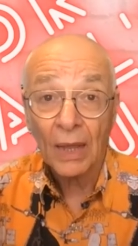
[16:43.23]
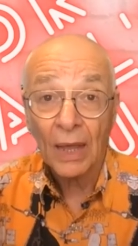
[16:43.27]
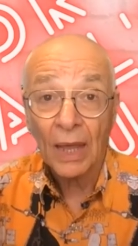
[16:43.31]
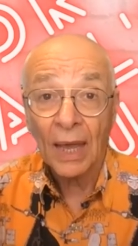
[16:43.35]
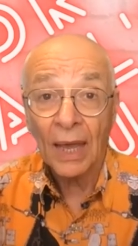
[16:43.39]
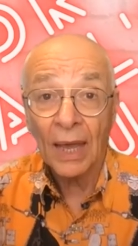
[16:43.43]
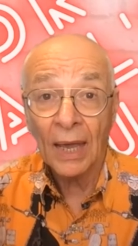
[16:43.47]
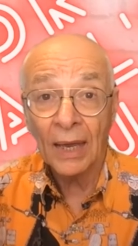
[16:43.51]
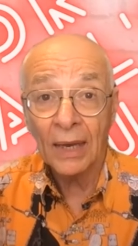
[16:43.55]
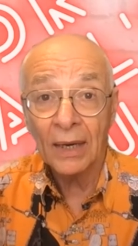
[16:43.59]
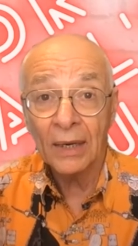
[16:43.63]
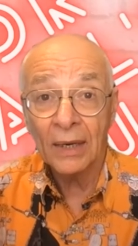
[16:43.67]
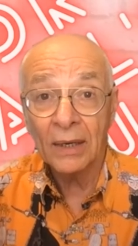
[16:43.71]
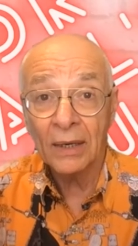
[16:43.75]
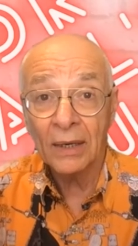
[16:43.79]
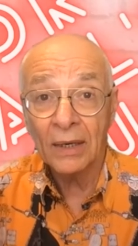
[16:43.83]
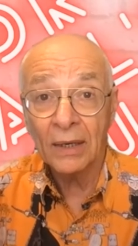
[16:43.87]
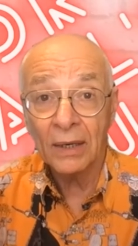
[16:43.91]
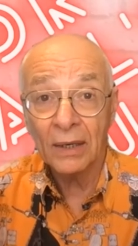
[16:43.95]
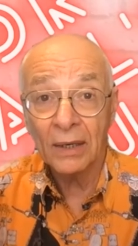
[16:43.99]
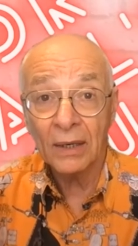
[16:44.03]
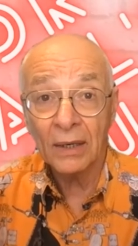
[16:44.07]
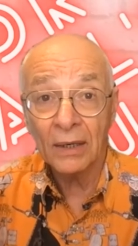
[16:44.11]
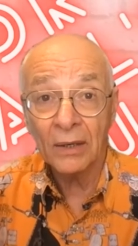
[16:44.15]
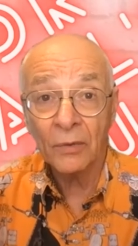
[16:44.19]

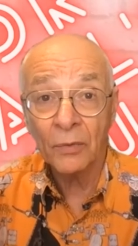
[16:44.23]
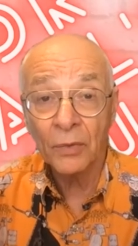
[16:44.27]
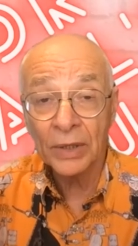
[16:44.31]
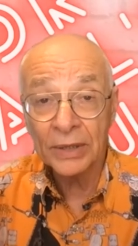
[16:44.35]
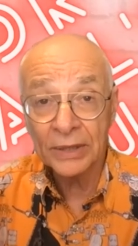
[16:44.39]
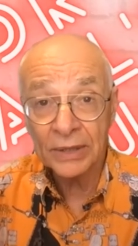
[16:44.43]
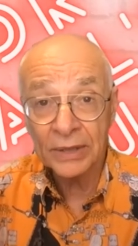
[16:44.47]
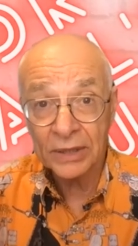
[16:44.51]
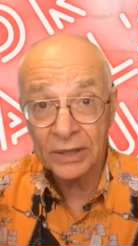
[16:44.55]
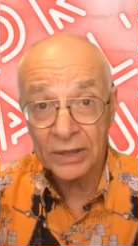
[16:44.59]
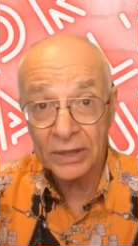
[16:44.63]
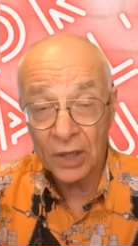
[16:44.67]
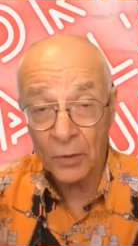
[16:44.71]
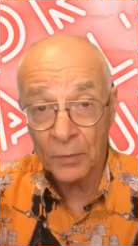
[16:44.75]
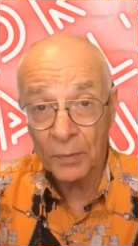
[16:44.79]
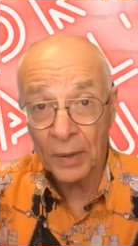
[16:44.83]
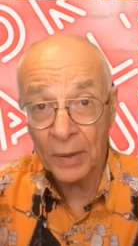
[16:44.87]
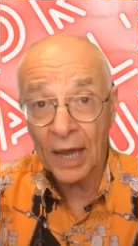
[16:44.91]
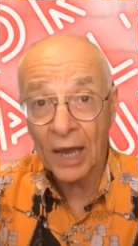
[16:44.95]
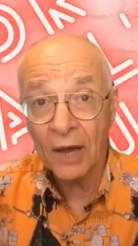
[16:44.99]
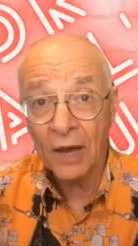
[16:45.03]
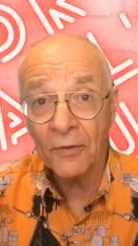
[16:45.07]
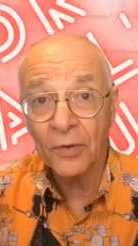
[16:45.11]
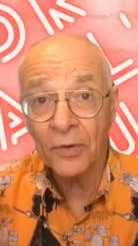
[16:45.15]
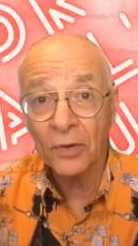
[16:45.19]
And the reason it's so
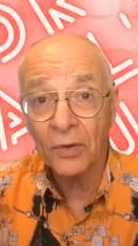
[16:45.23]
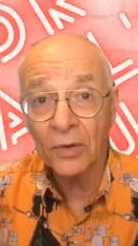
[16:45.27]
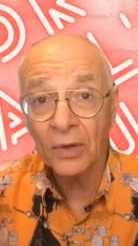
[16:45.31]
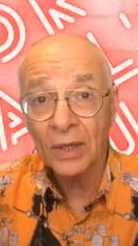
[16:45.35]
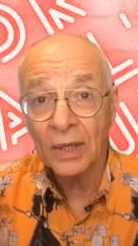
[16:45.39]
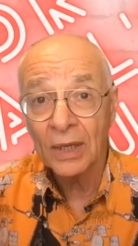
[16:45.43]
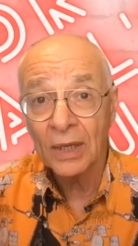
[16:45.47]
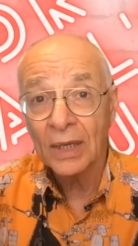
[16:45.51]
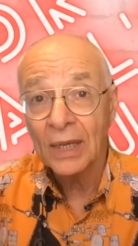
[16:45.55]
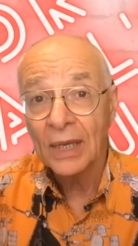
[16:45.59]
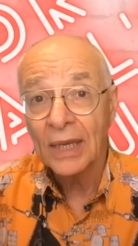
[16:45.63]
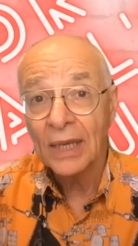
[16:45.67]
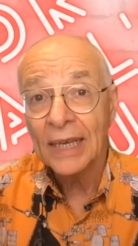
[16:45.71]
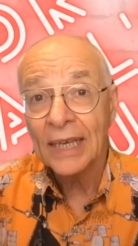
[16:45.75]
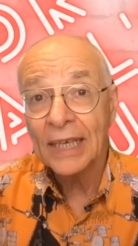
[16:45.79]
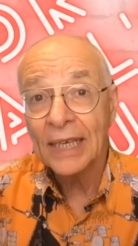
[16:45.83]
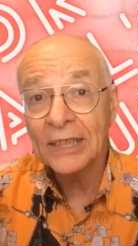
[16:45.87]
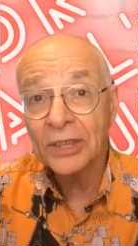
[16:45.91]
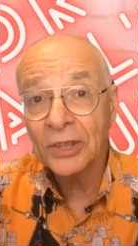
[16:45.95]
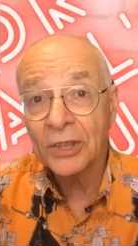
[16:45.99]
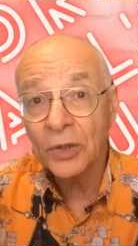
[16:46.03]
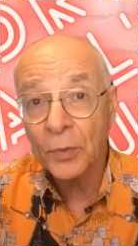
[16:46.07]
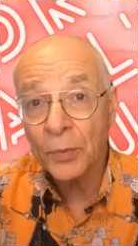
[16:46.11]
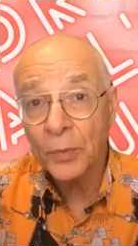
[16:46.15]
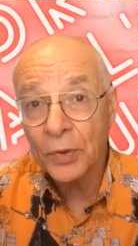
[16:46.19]
powerful
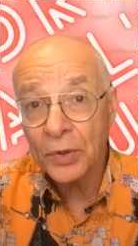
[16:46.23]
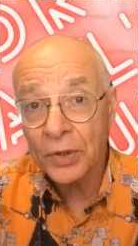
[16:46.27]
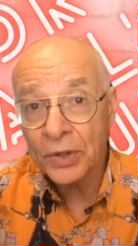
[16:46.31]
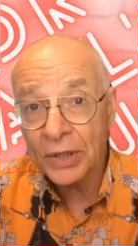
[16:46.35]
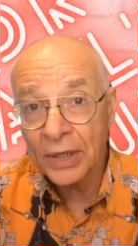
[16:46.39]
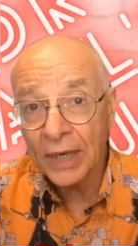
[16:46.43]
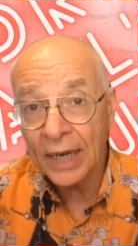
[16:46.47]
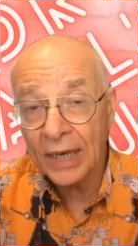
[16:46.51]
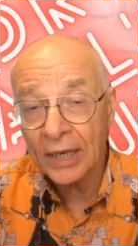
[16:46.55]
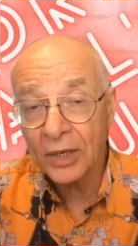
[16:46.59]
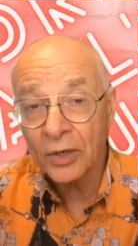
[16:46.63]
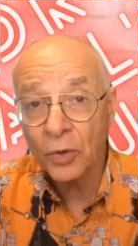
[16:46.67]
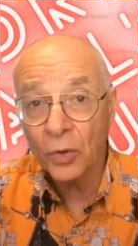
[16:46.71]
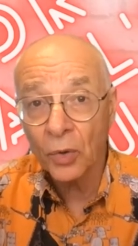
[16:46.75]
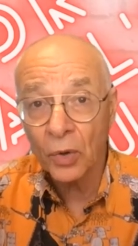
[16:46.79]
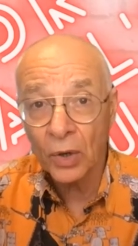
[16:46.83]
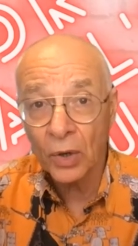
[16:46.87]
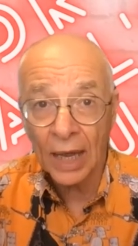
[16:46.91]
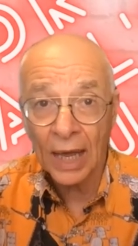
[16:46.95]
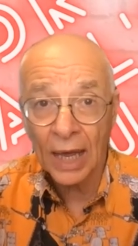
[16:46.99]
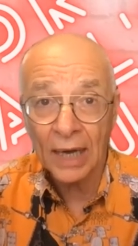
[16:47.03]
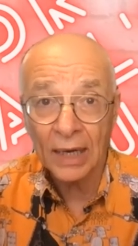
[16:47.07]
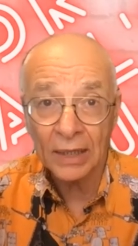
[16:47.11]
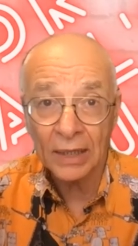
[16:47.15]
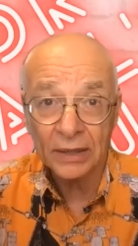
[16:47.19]
is to protect your
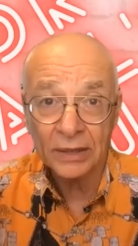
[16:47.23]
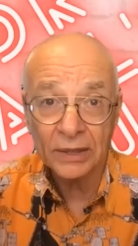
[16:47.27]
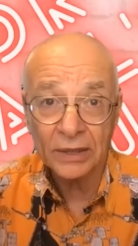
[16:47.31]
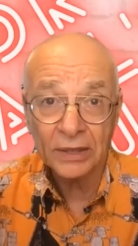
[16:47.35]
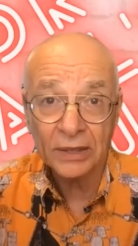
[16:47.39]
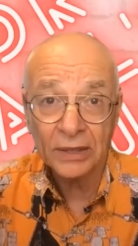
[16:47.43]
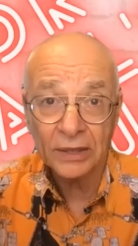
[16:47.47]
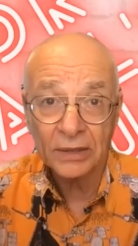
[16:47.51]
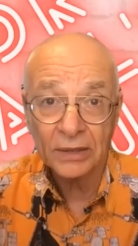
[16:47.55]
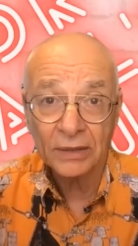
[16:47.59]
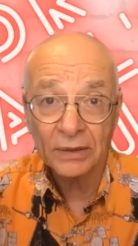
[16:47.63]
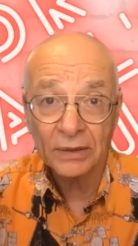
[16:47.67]
lungs.